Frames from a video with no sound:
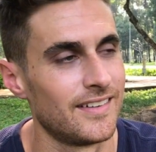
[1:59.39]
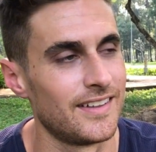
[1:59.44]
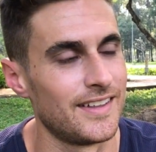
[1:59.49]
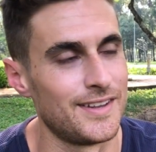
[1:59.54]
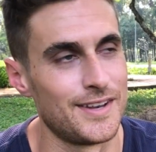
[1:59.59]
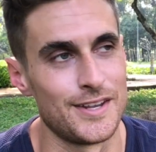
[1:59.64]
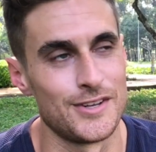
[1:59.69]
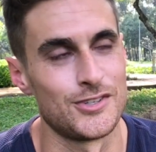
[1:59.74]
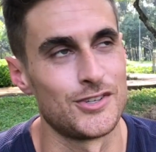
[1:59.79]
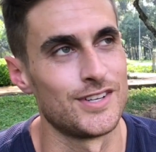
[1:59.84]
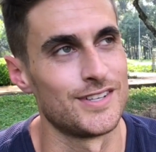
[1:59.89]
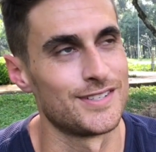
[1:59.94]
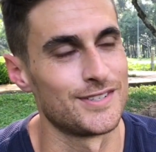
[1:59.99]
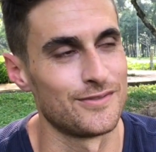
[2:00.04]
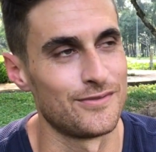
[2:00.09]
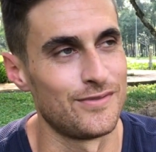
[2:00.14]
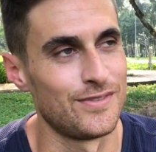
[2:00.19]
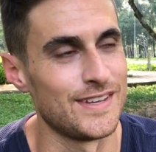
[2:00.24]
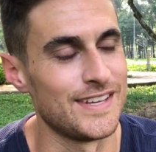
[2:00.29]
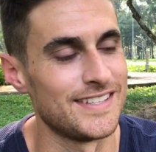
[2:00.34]
in inches
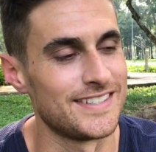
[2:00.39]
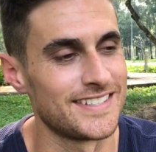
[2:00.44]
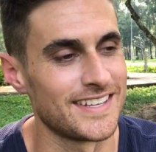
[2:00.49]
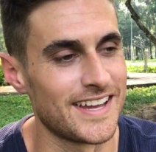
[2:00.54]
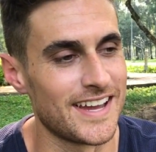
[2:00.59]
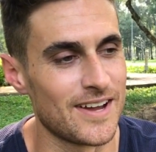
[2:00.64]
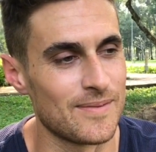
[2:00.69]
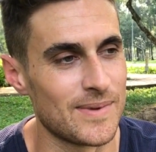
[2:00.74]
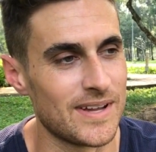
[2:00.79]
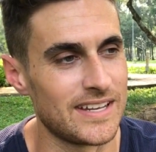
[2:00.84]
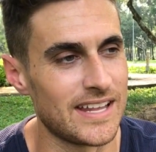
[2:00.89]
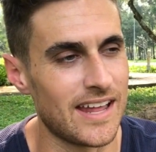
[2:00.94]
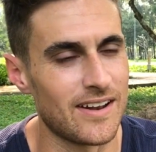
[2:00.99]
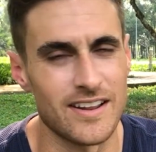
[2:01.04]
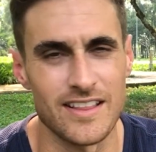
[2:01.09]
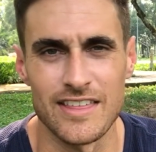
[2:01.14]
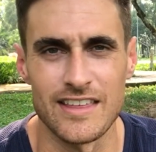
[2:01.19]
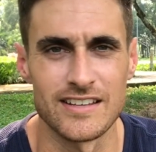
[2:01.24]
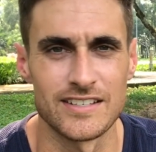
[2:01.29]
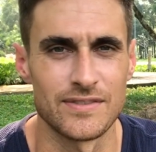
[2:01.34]
and feet. My dad,
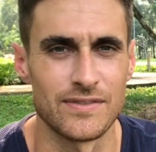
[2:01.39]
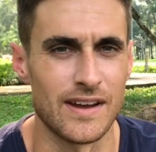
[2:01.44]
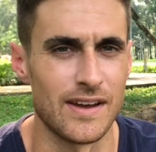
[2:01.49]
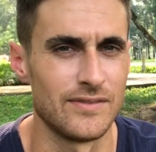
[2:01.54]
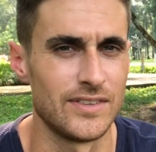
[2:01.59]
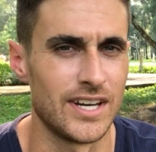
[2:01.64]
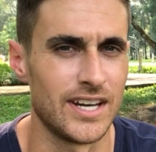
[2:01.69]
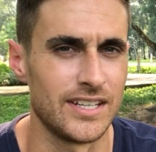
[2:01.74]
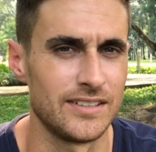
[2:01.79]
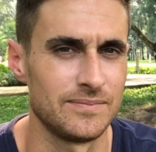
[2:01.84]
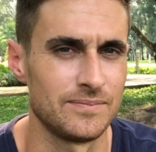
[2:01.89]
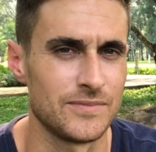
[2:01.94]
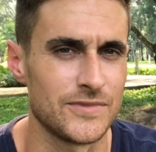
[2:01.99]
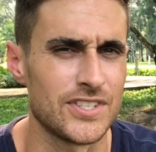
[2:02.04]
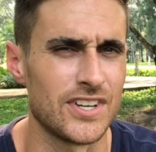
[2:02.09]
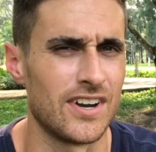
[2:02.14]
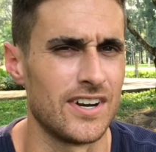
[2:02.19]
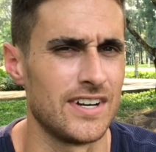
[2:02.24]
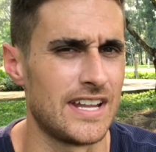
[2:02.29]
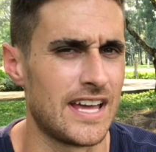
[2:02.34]
I think, is 5'9".
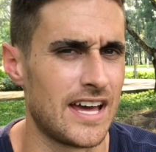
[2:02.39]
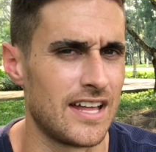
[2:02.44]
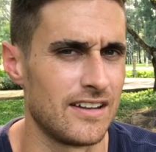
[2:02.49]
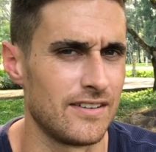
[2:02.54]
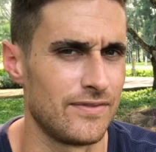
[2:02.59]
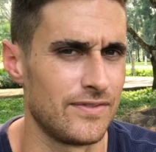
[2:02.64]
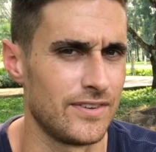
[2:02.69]
Sorry, Dad, if